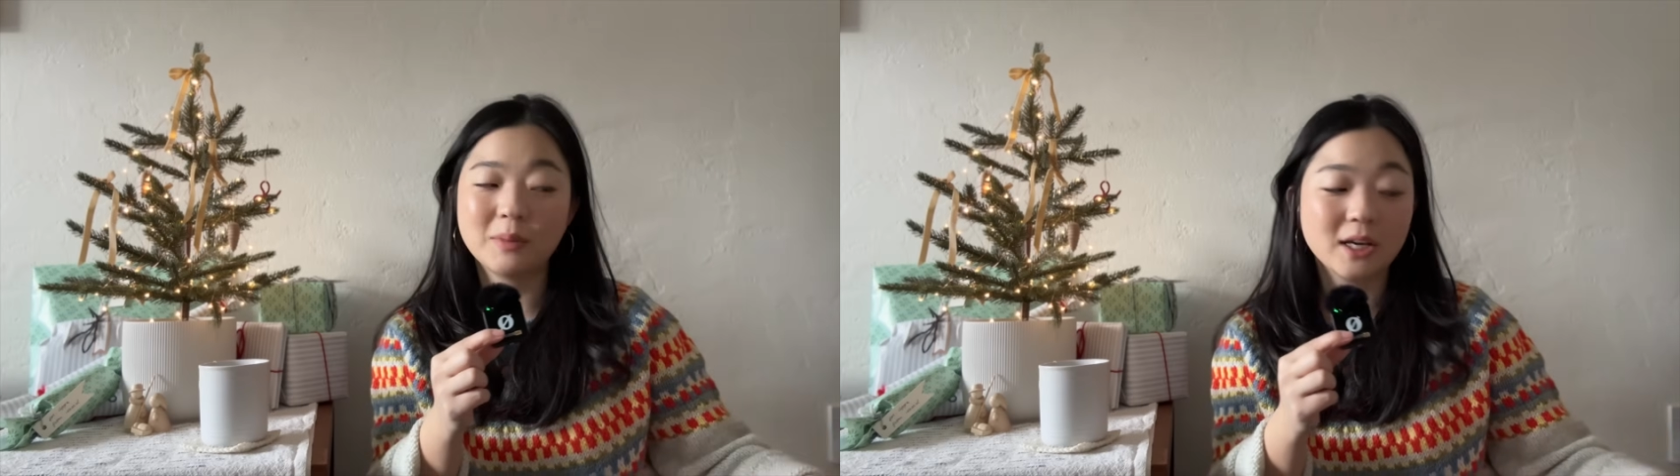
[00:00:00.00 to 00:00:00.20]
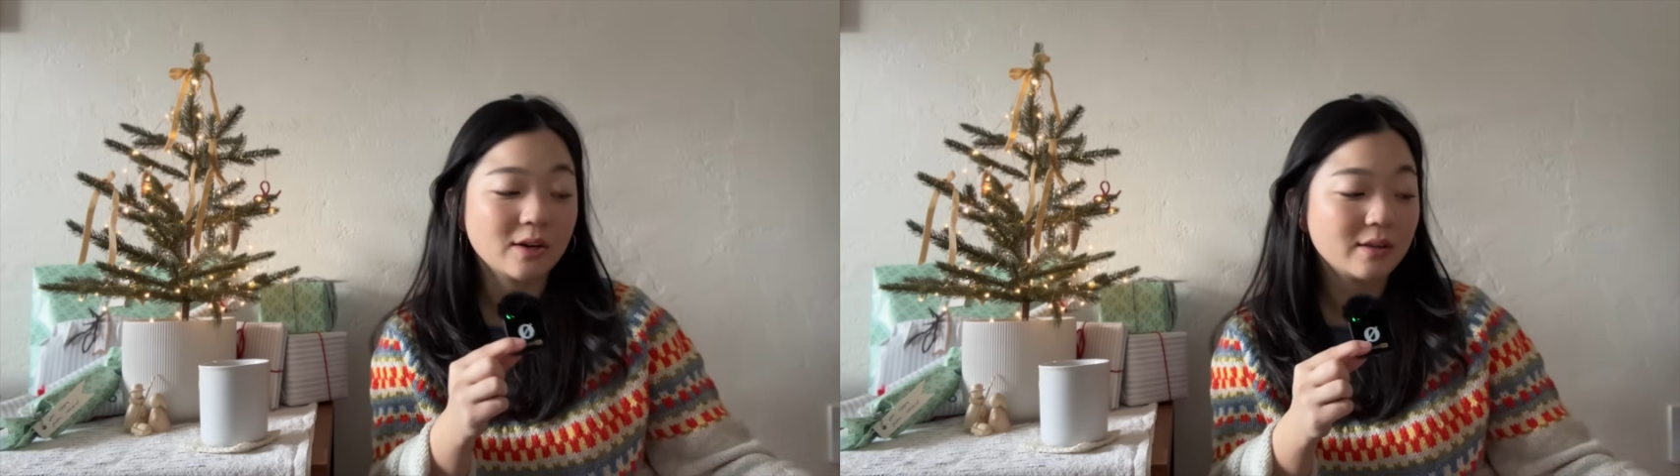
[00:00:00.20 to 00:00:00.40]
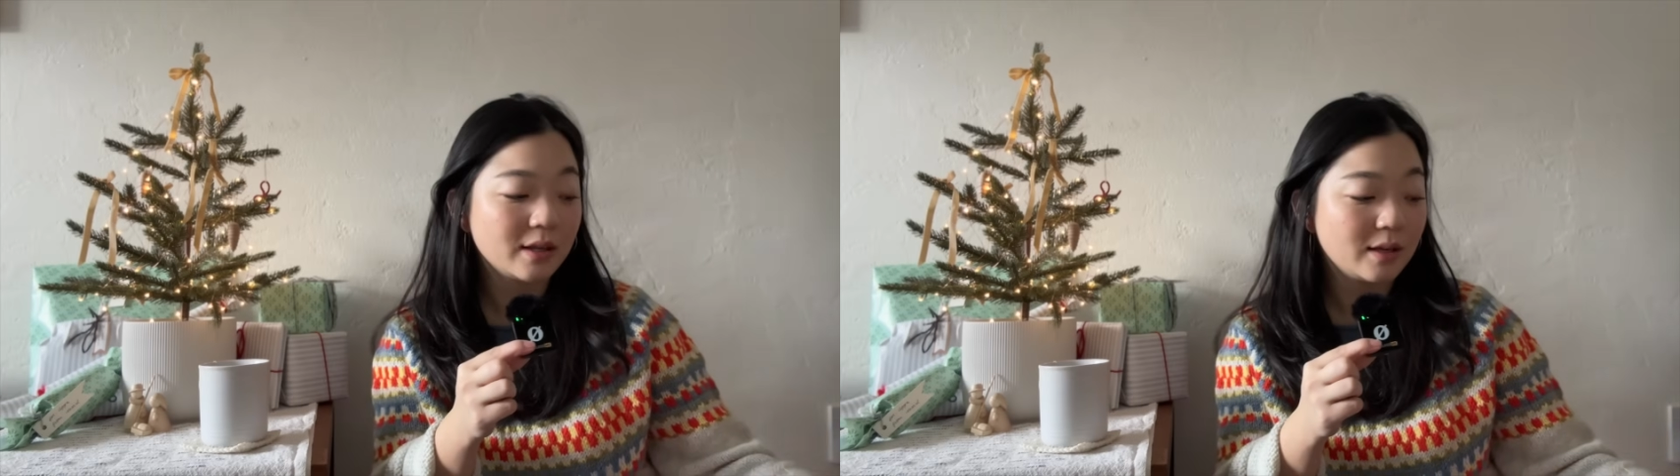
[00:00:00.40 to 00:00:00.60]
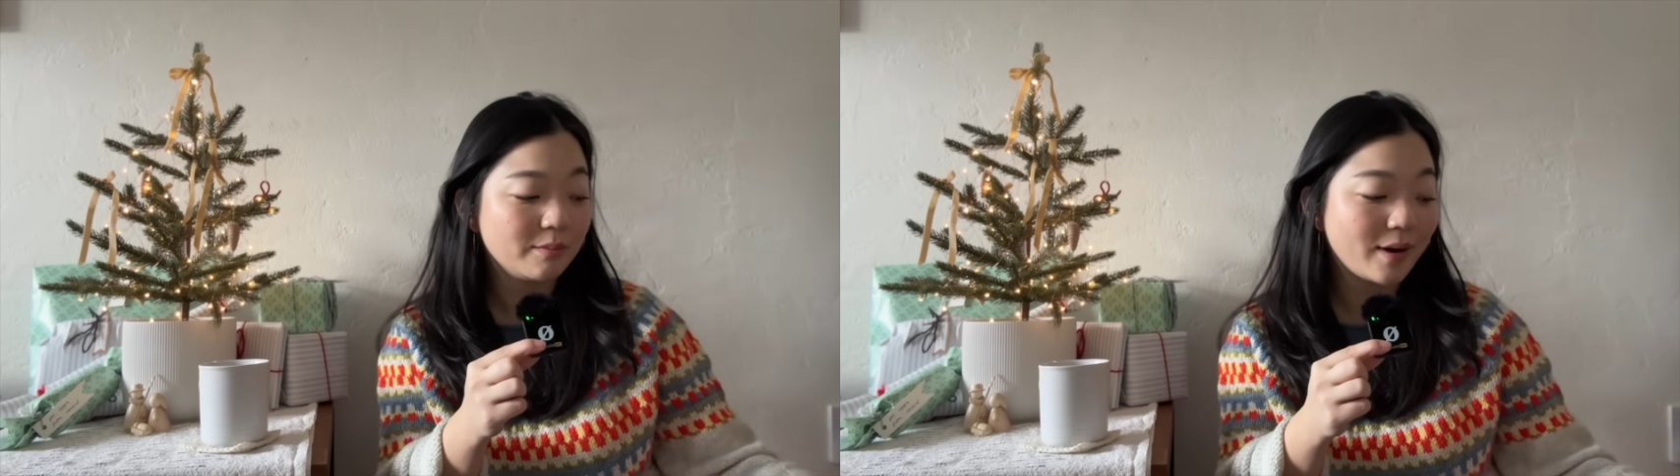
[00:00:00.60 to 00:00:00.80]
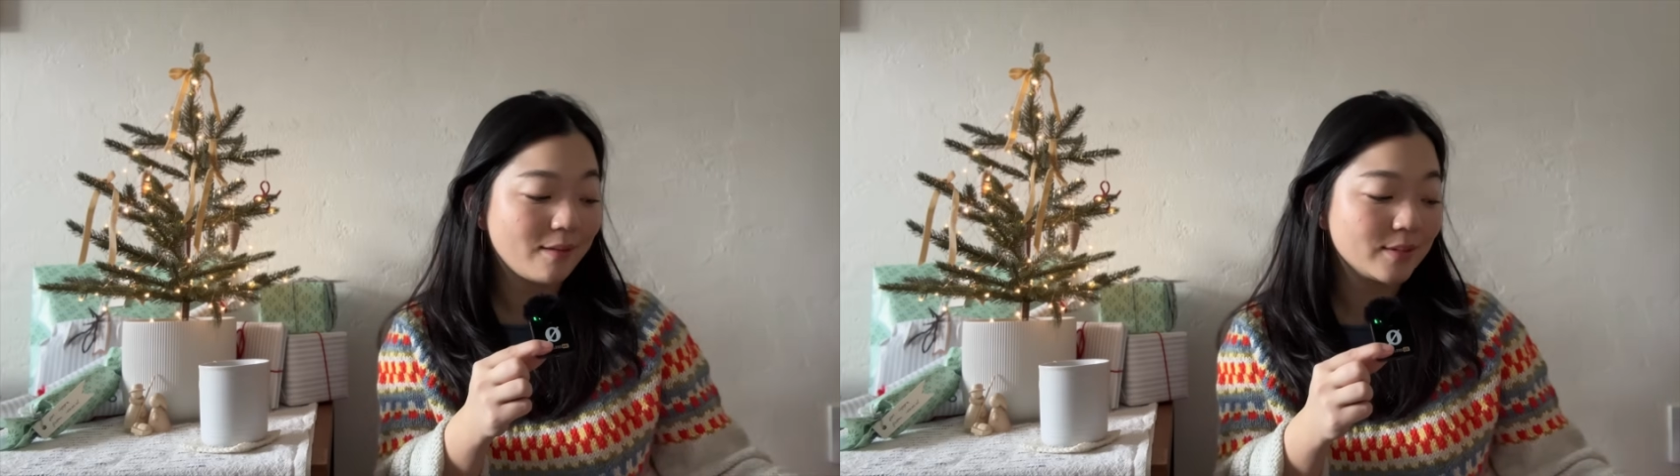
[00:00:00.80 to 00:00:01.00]
bigger than
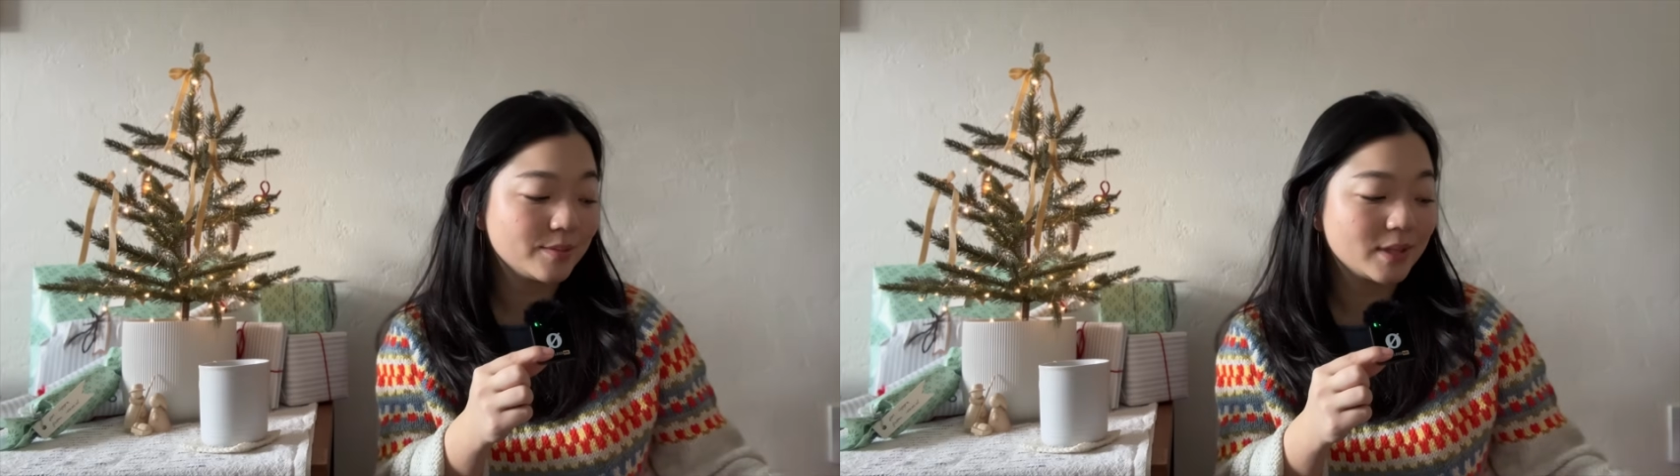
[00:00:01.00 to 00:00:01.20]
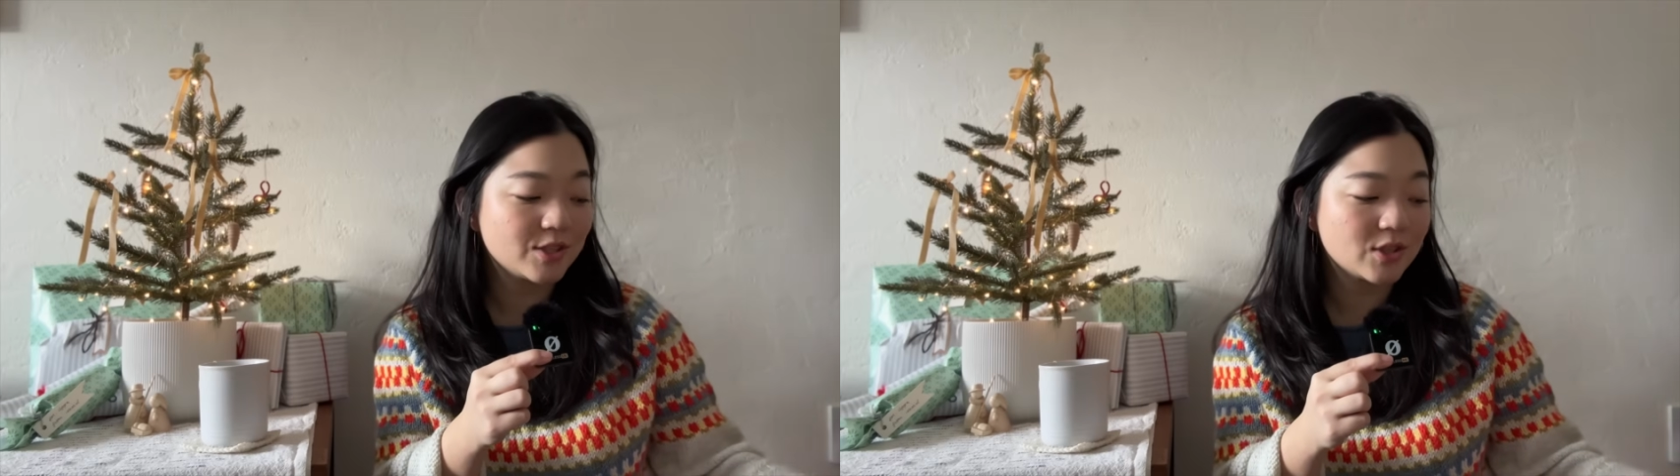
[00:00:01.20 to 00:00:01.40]
it probably